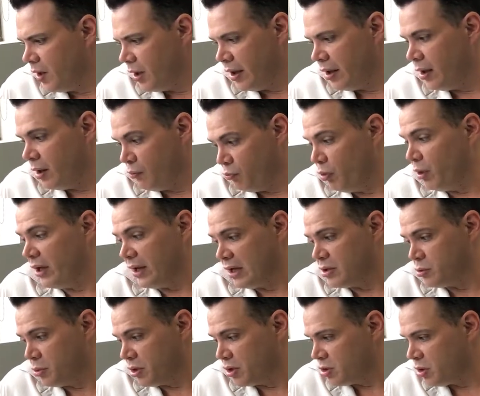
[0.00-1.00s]
It really
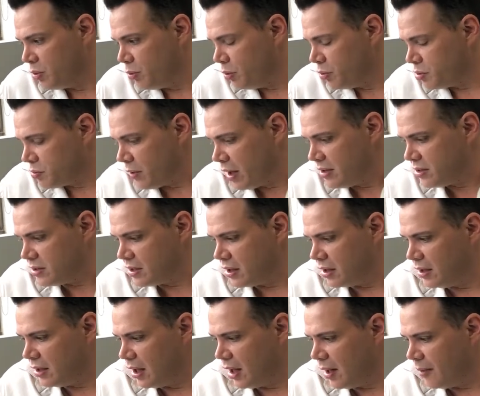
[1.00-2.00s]
does look a 2-horse race.
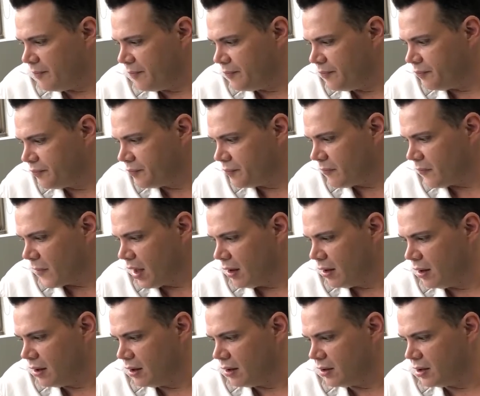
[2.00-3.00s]

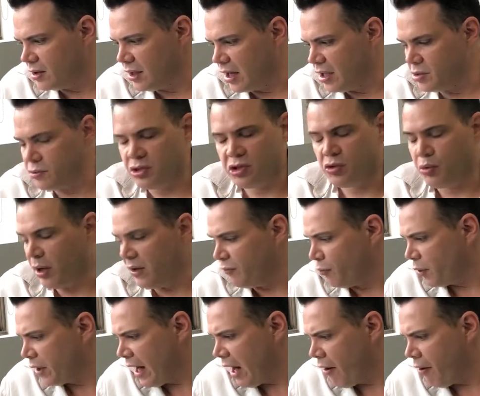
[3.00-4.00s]
The dangerous
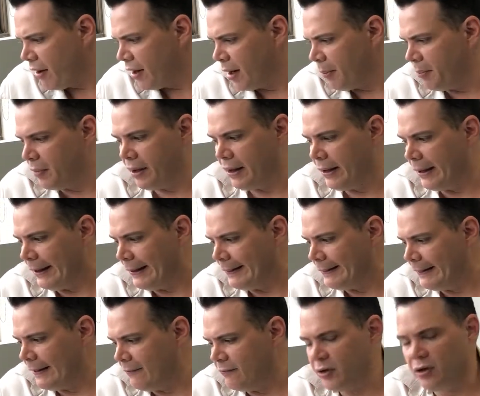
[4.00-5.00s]
24 carat number
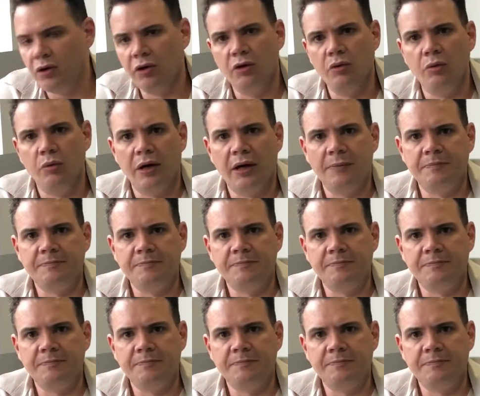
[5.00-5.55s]
11, who